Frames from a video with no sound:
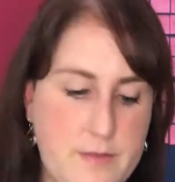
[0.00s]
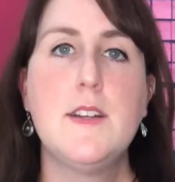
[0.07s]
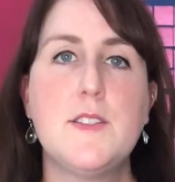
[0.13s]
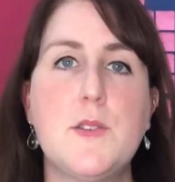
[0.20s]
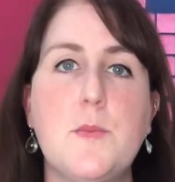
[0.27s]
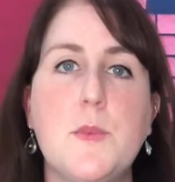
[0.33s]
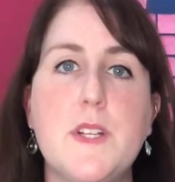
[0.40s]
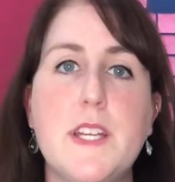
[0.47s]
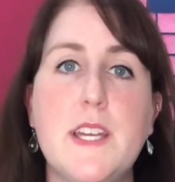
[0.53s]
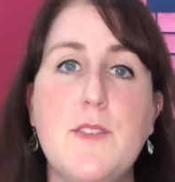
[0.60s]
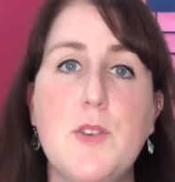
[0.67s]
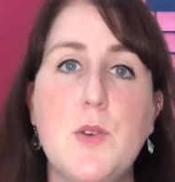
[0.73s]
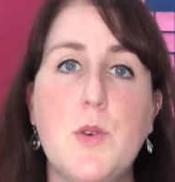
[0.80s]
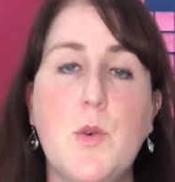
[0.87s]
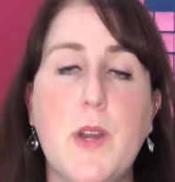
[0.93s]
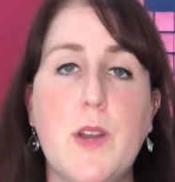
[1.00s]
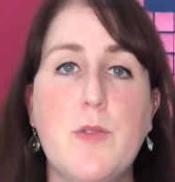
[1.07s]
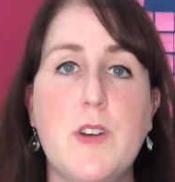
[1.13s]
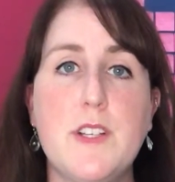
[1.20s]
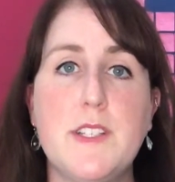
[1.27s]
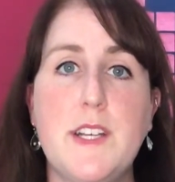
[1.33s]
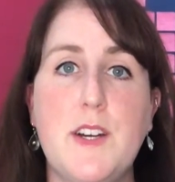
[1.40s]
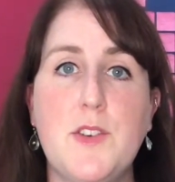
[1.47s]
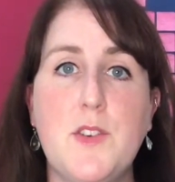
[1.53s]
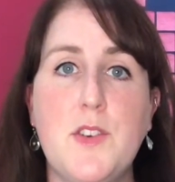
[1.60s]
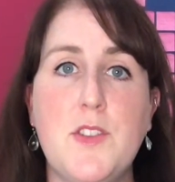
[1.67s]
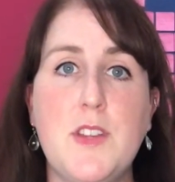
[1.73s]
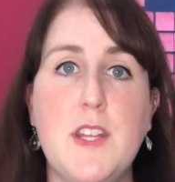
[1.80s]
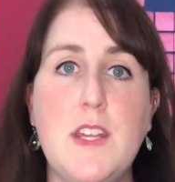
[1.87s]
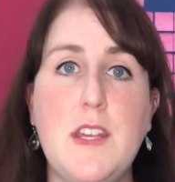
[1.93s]
So I'm going to give you a quick rundown
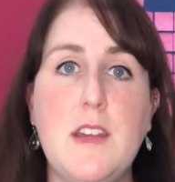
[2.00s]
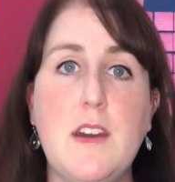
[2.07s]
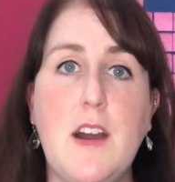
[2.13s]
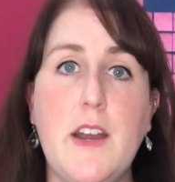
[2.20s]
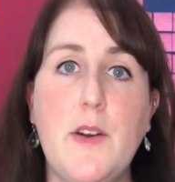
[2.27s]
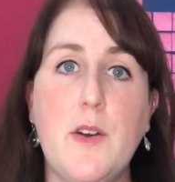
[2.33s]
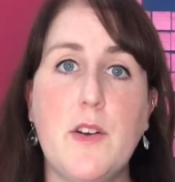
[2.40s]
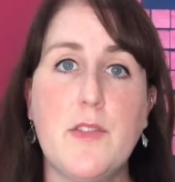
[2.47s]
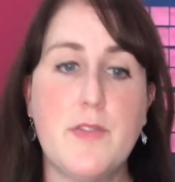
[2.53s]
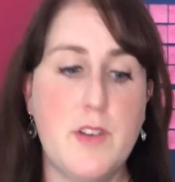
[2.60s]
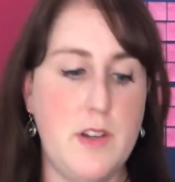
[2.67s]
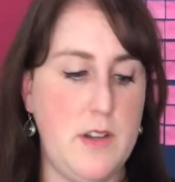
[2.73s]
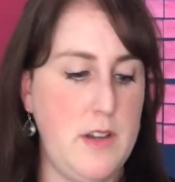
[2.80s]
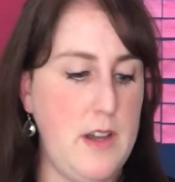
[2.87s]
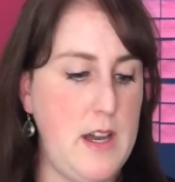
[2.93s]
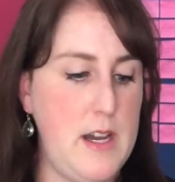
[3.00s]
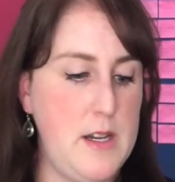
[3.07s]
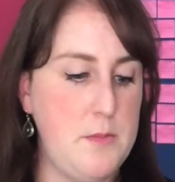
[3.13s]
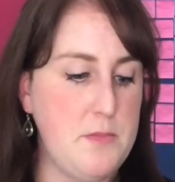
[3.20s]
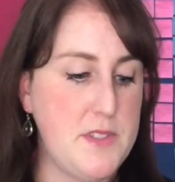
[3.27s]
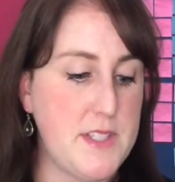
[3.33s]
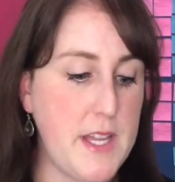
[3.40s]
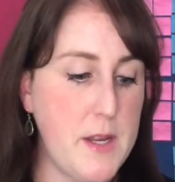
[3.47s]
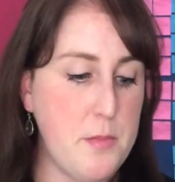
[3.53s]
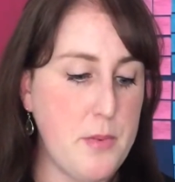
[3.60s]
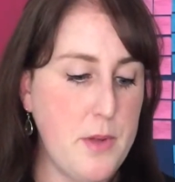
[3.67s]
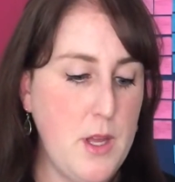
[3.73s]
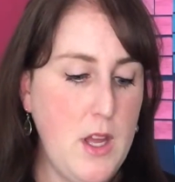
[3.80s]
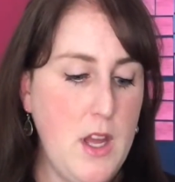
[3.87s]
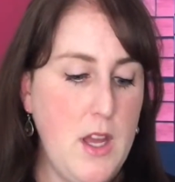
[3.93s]
on the iOgrapher setup.